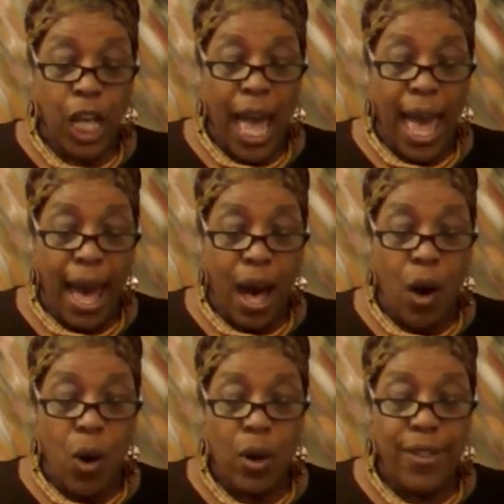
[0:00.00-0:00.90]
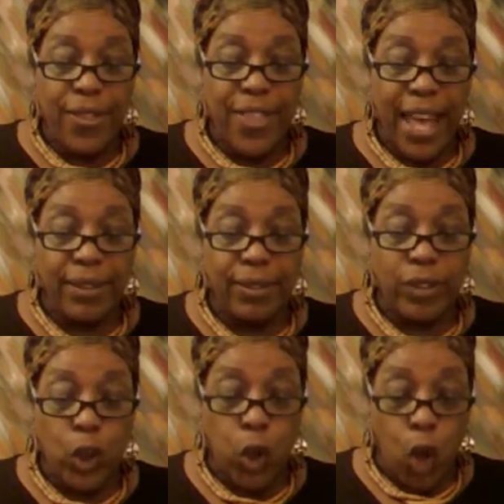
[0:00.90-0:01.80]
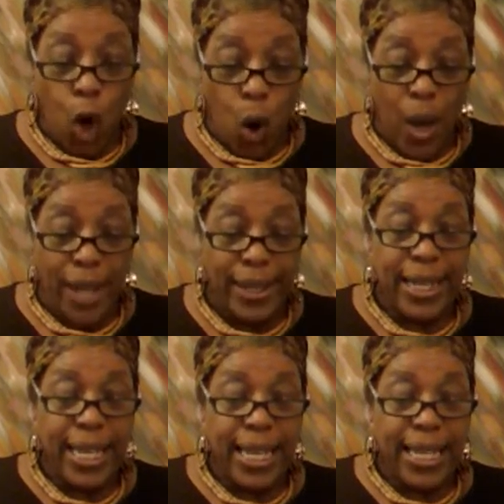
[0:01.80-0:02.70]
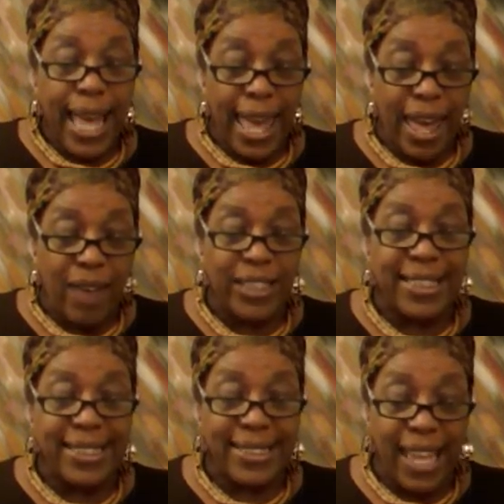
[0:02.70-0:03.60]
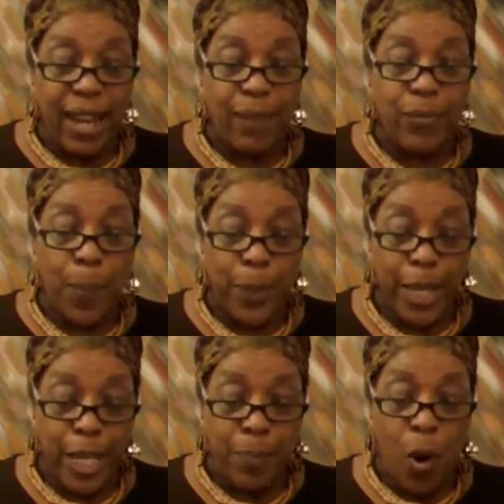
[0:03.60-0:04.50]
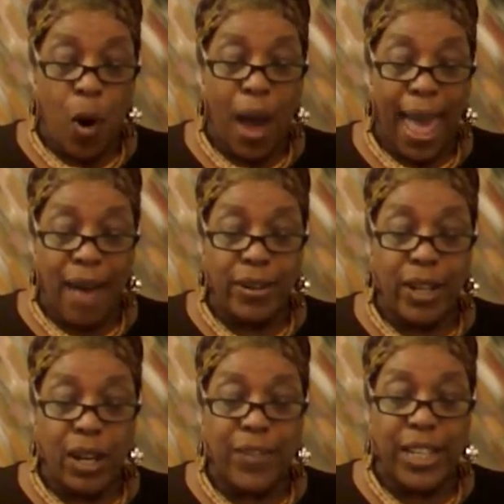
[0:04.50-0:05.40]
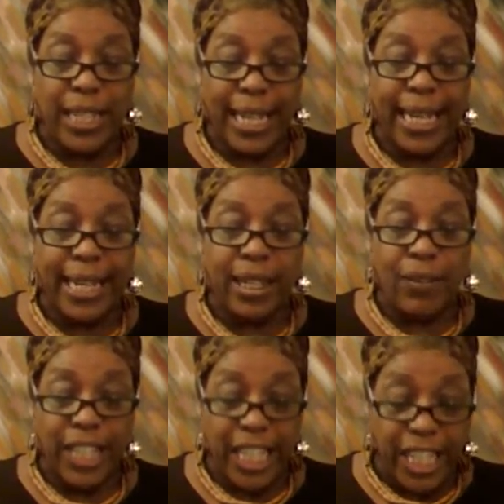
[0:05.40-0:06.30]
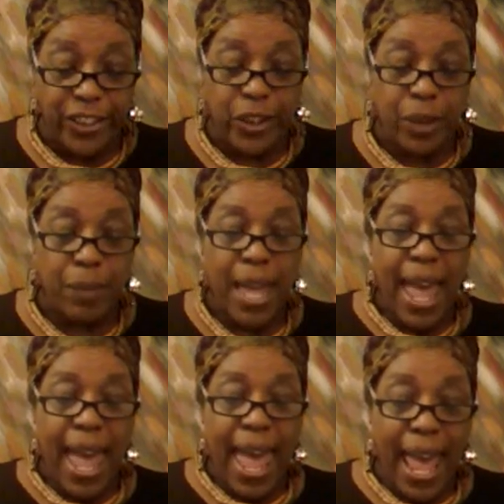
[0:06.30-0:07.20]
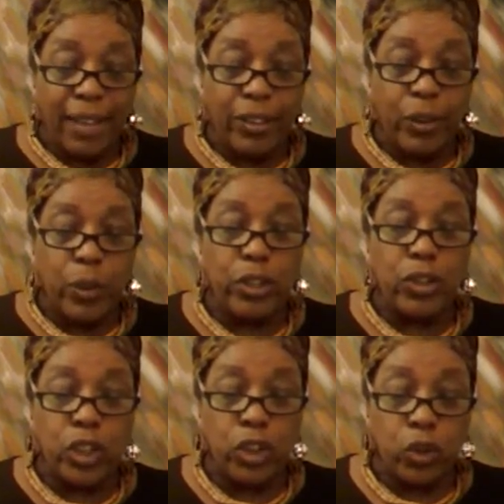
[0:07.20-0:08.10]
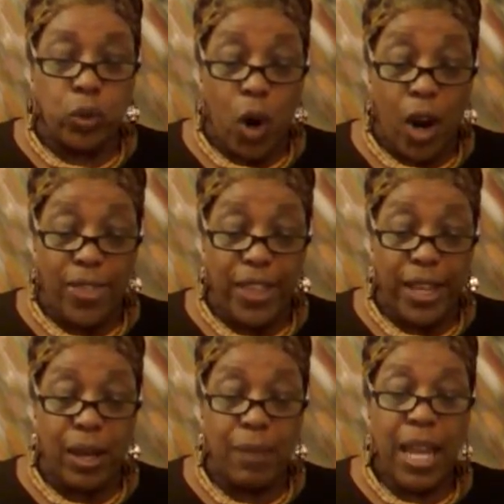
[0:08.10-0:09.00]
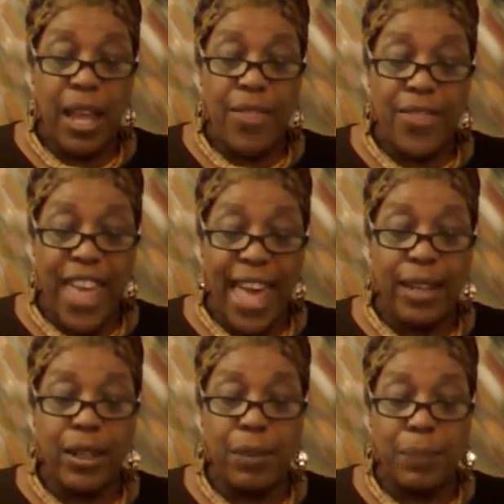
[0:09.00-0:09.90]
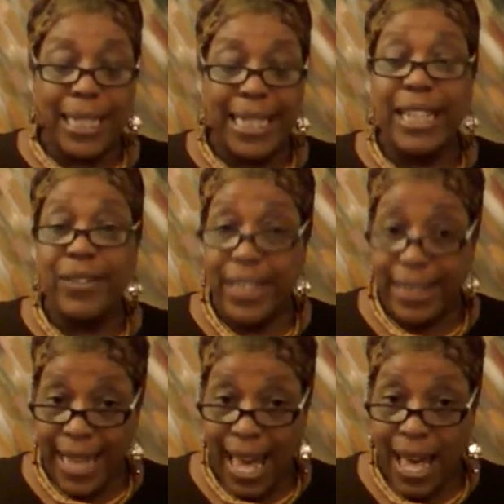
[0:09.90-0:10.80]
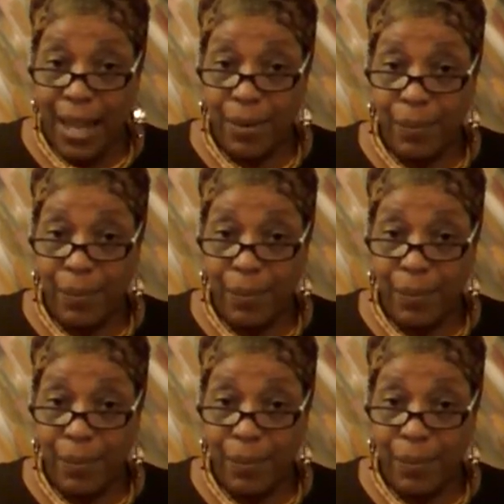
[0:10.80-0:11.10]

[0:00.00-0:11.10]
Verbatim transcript: how that the Lord, having saved the people out of the land of Egypt, afterwards destroyed them that believe it not.